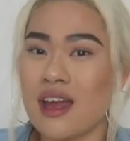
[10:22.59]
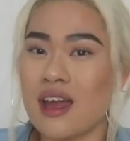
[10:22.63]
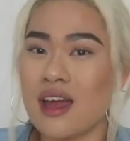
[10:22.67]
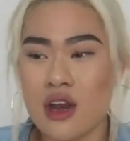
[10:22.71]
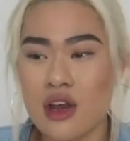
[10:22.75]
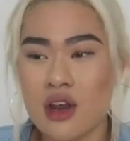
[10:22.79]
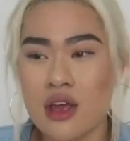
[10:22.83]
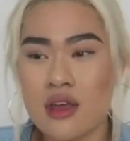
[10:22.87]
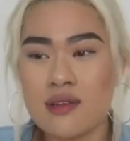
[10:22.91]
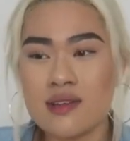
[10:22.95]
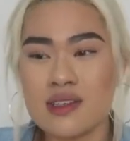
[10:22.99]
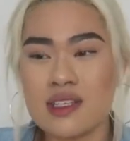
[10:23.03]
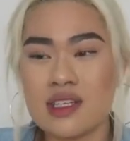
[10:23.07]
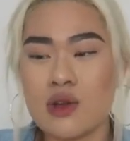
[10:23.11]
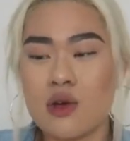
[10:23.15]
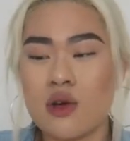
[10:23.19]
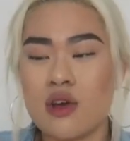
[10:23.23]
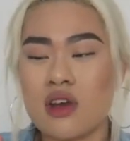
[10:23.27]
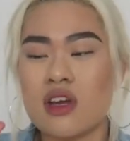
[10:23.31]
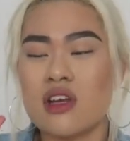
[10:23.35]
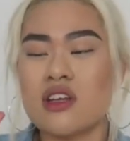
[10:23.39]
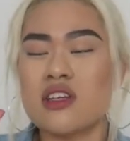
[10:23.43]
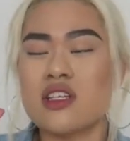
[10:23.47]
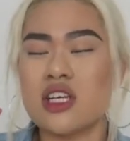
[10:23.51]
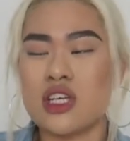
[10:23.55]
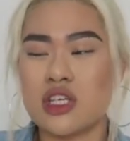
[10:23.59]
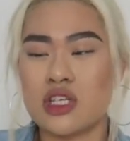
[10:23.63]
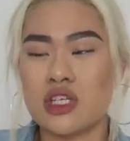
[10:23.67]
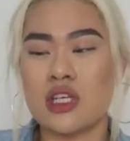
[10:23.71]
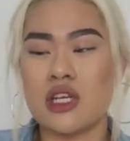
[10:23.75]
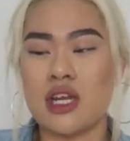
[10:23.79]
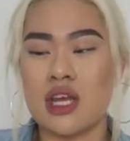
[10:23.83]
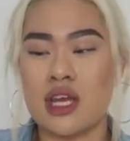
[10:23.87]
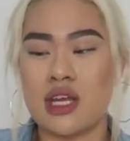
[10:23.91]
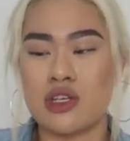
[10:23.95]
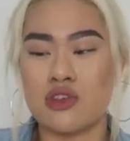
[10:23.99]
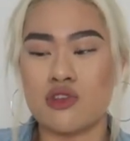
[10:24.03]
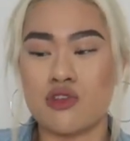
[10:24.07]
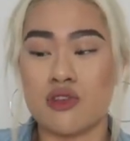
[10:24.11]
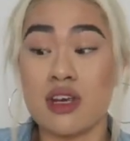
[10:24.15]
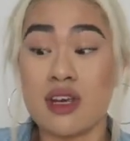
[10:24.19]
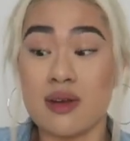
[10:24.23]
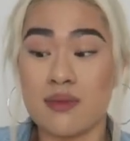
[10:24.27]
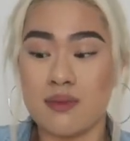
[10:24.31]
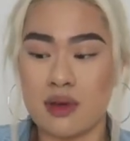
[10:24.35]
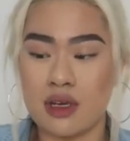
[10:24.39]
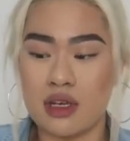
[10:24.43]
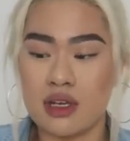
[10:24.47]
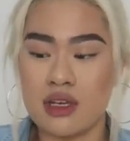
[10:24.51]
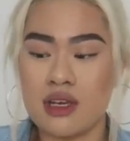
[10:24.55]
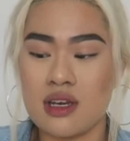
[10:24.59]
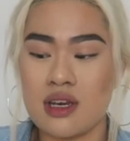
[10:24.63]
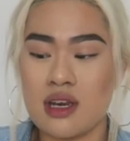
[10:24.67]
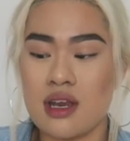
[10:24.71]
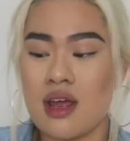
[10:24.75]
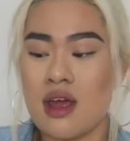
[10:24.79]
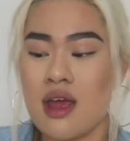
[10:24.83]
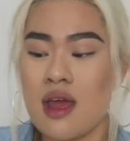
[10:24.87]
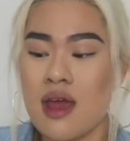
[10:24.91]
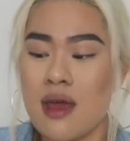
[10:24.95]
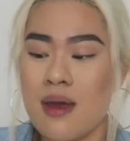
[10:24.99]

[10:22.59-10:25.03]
I know it's not a conditioning treatment,